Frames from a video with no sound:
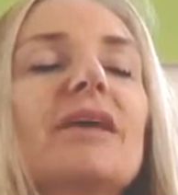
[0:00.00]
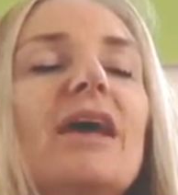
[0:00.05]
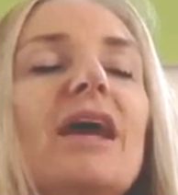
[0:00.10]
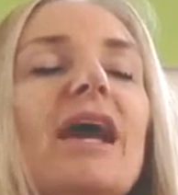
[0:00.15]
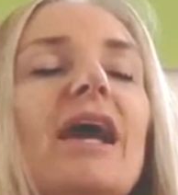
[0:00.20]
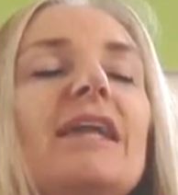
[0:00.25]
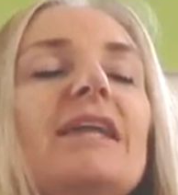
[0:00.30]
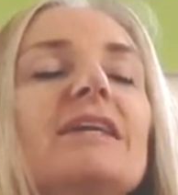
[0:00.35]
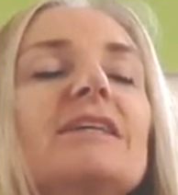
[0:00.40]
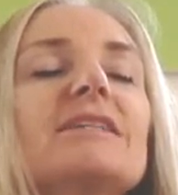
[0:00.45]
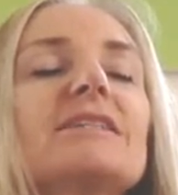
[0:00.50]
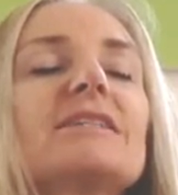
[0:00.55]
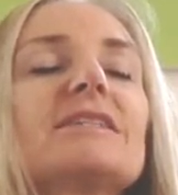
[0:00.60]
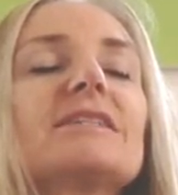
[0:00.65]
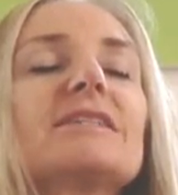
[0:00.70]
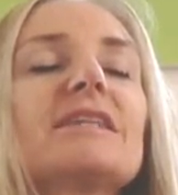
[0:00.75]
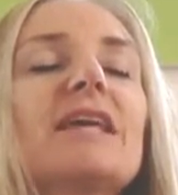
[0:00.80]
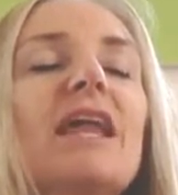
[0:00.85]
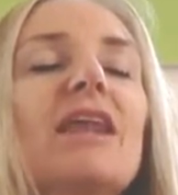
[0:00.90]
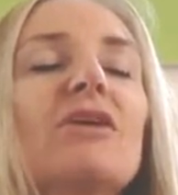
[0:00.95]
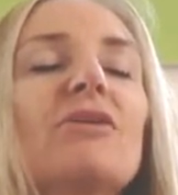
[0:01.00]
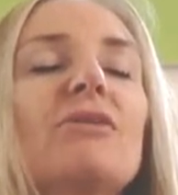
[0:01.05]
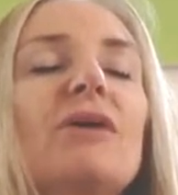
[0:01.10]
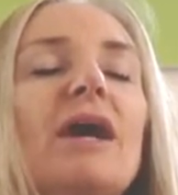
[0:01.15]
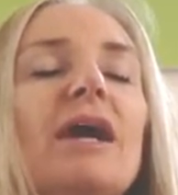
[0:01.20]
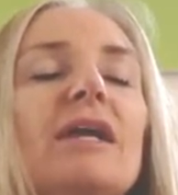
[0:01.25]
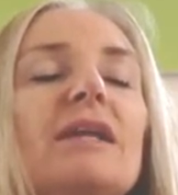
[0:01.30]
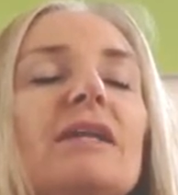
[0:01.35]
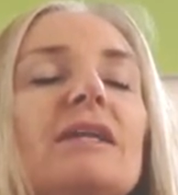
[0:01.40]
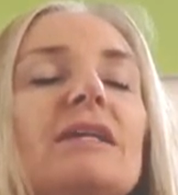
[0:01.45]
and
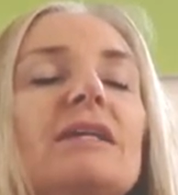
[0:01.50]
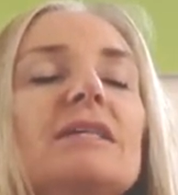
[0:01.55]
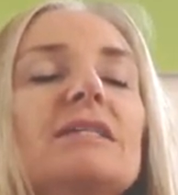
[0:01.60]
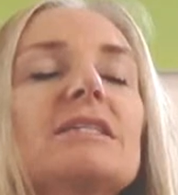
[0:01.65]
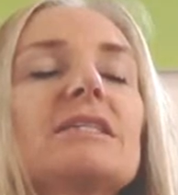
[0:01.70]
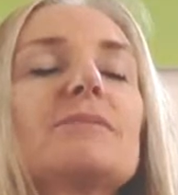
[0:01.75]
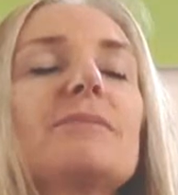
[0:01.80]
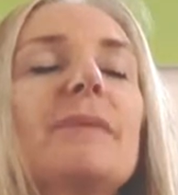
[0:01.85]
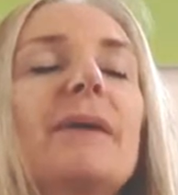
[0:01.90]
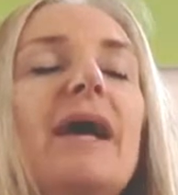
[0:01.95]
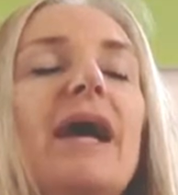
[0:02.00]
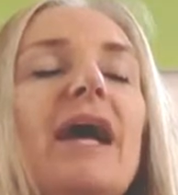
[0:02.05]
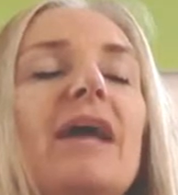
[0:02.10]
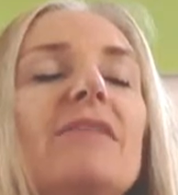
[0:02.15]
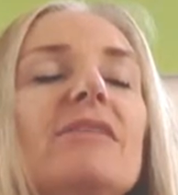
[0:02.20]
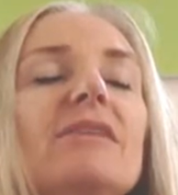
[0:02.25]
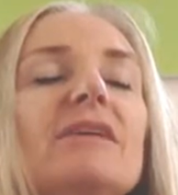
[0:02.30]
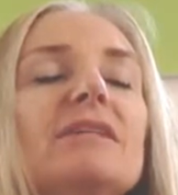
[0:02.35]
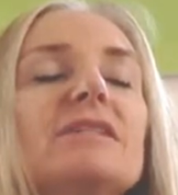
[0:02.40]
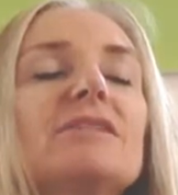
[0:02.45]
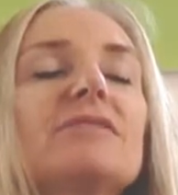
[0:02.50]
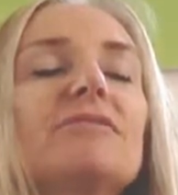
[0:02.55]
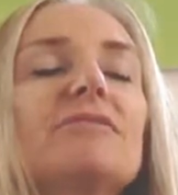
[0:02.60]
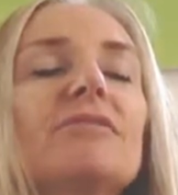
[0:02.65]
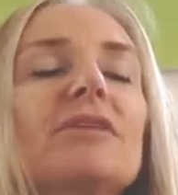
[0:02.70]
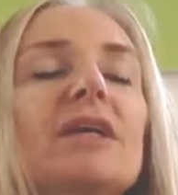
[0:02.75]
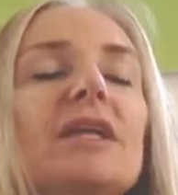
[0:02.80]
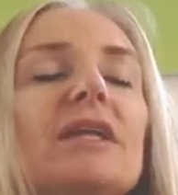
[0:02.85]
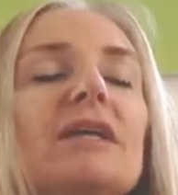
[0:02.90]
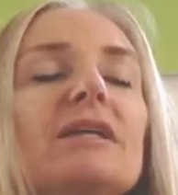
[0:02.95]
accelerate and expand these
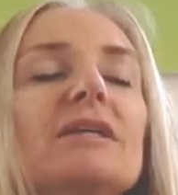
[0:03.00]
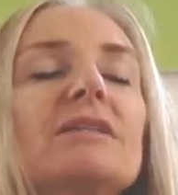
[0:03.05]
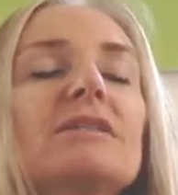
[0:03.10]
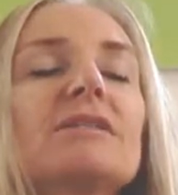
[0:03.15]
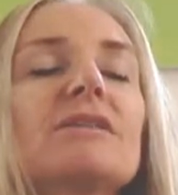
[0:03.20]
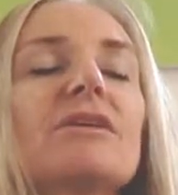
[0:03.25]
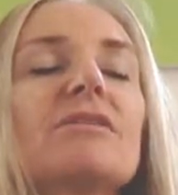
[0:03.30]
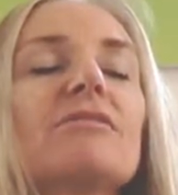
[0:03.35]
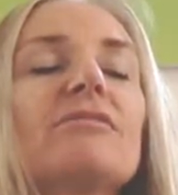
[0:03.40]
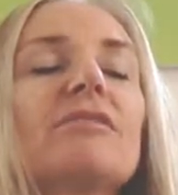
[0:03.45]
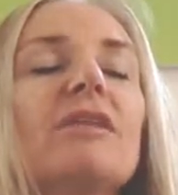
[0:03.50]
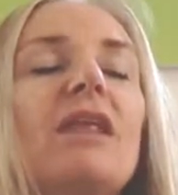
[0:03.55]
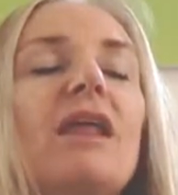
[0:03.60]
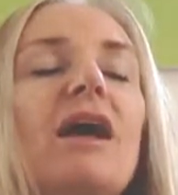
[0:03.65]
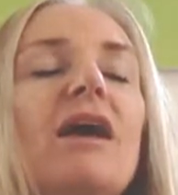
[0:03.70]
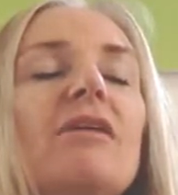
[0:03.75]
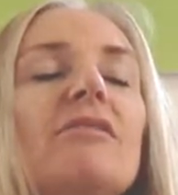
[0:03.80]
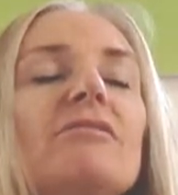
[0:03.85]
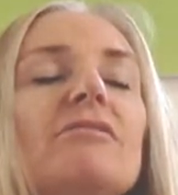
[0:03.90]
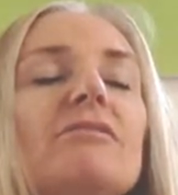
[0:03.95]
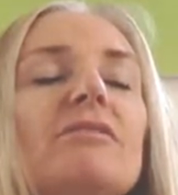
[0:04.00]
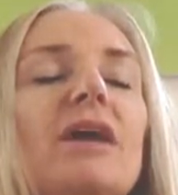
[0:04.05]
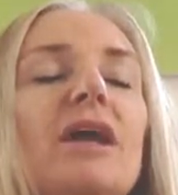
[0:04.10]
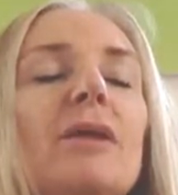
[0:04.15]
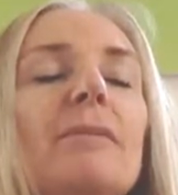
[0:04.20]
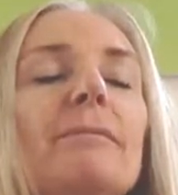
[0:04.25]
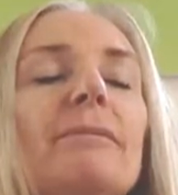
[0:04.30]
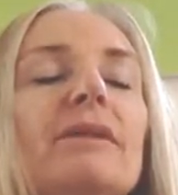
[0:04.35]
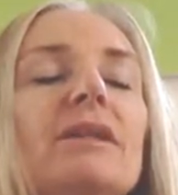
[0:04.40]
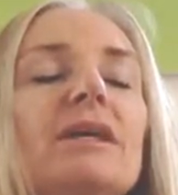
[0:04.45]
feelings of love
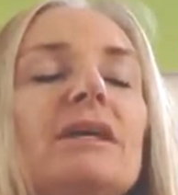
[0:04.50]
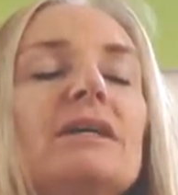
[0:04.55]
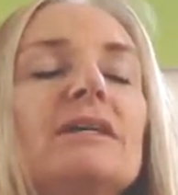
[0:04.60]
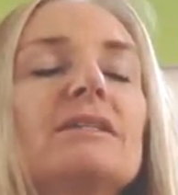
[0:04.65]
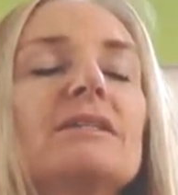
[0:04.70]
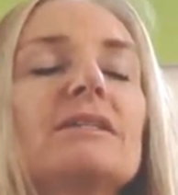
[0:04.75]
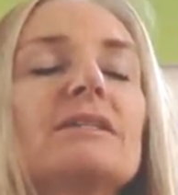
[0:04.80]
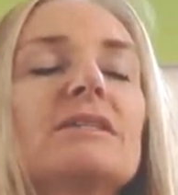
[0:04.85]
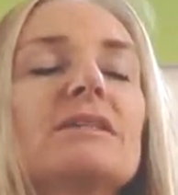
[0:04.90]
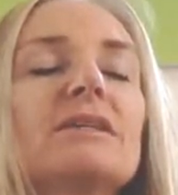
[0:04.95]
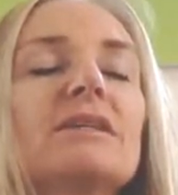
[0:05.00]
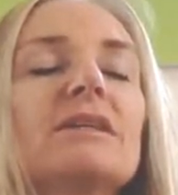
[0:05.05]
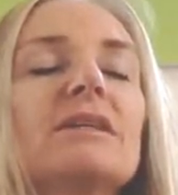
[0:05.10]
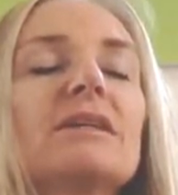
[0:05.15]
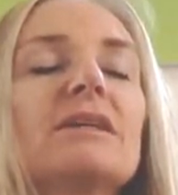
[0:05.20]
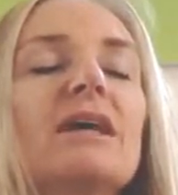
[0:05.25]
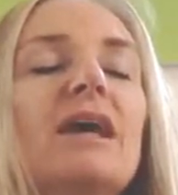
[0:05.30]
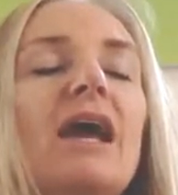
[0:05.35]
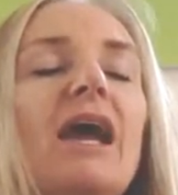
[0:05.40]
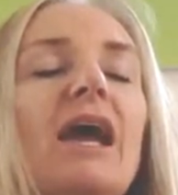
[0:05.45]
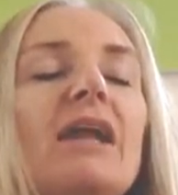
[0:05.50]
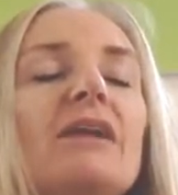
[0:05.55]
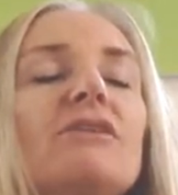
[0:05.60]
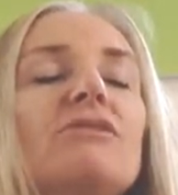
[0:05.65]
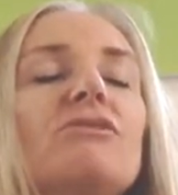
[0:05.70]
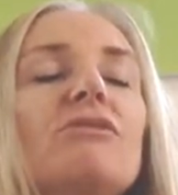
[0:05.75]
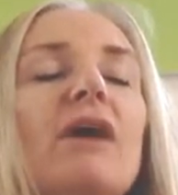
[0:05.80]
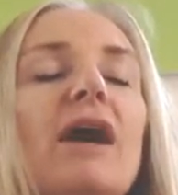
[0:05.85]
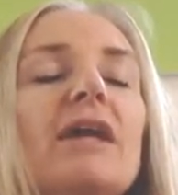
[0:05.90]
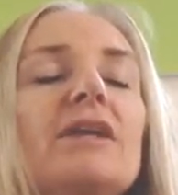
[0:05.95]
and bliss and
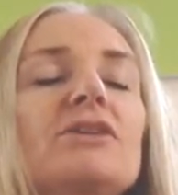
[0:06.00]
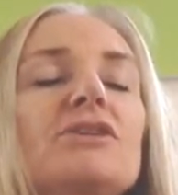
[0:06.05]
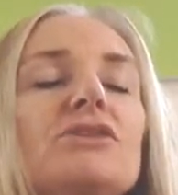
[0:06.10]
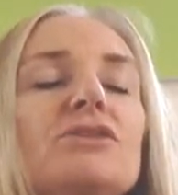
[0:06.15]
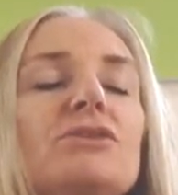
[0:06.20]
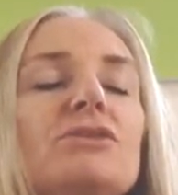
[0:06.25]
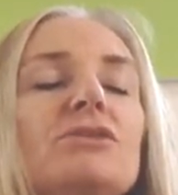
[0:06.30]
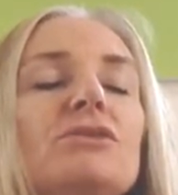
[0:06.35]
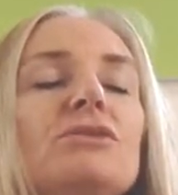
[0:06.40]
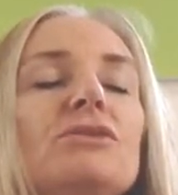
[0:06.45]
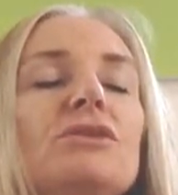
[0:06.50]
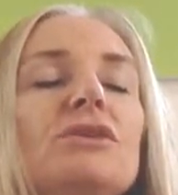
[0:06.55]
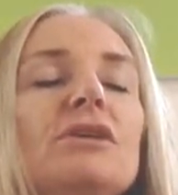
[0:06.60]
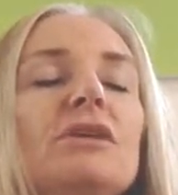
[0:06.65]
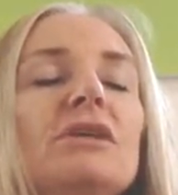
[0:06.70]
gratitude